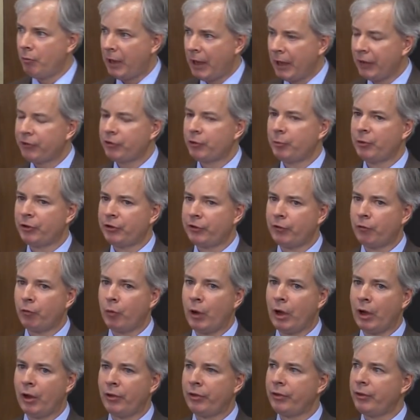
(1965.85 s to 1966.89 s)
estimates of
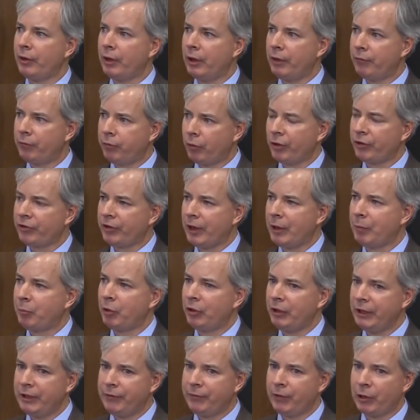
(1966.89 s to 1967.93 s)
wealth, for
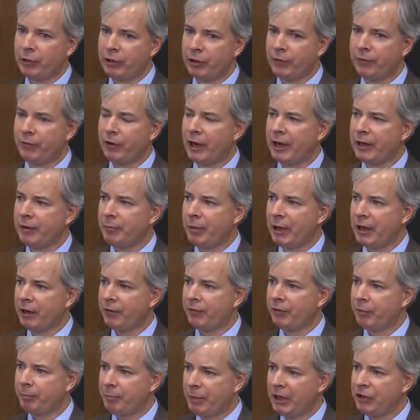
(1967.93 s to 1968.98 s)
example, leave out defined
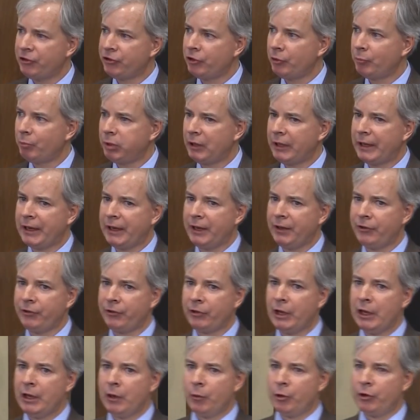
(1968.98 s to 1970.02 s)
benefit pension
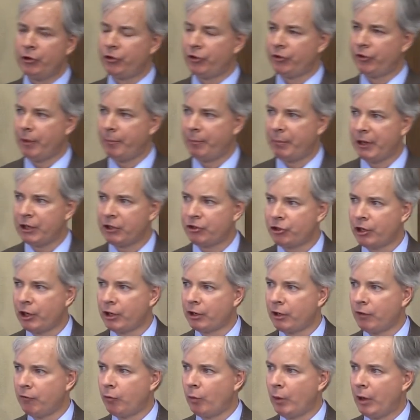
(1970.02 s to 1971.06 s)
plans, which is a big
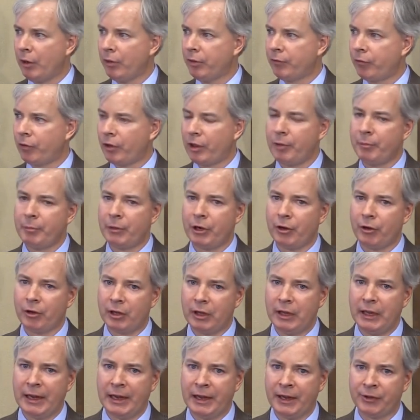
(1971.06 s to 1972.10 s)
chunk of wealth for the middle
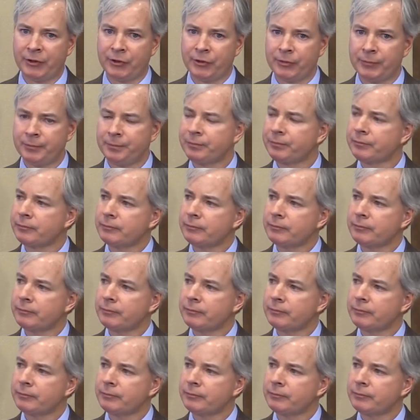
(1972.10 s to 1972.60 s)
class.